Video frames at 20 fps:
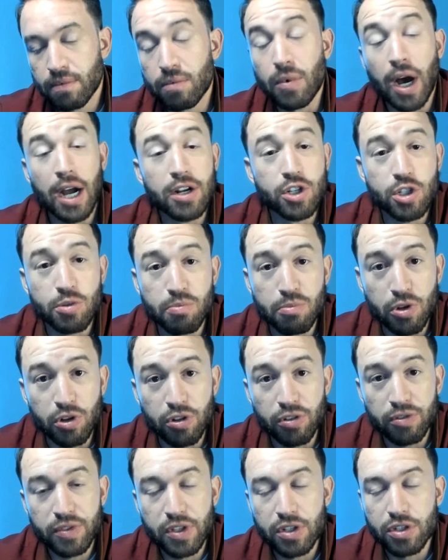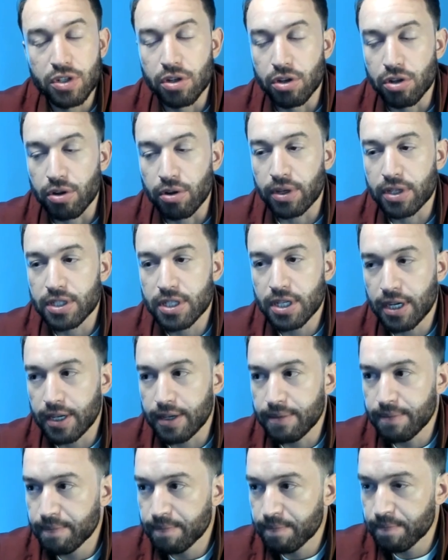I just moved to New York
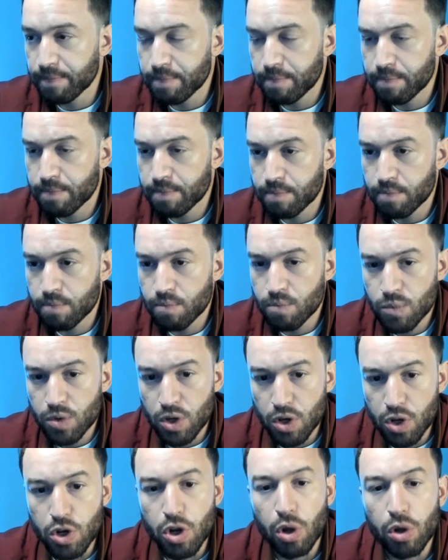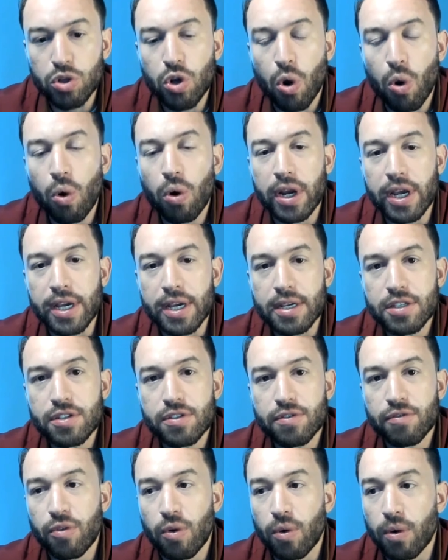City, notorious
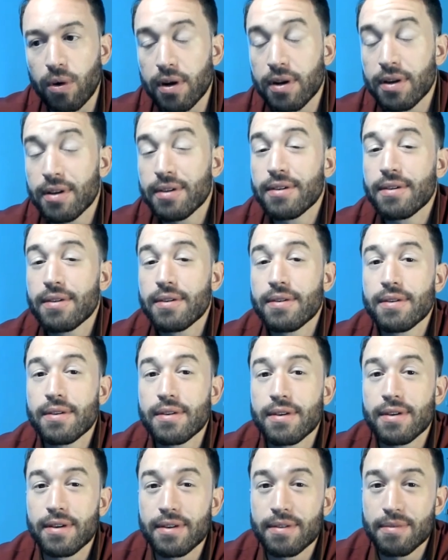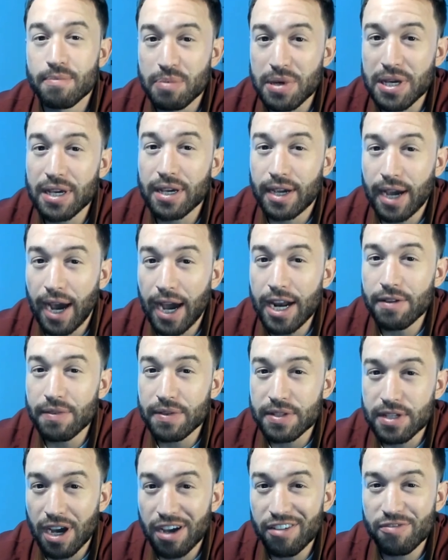for being kind of a
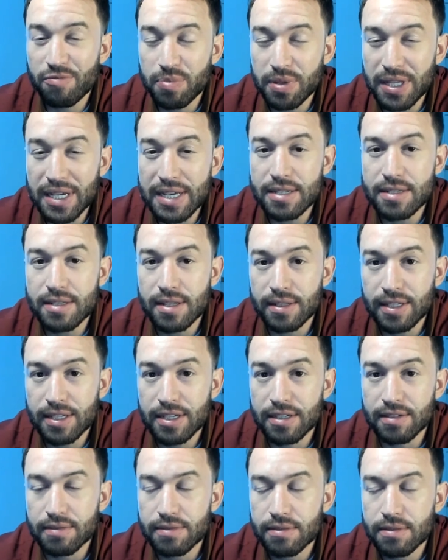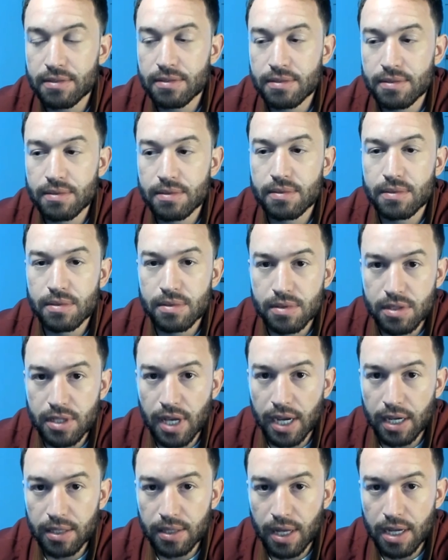tough place to live
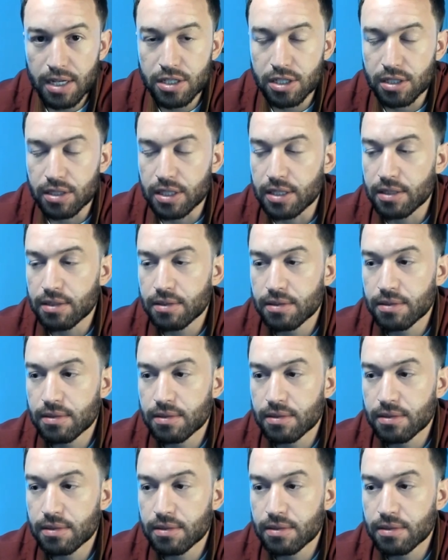psychologically.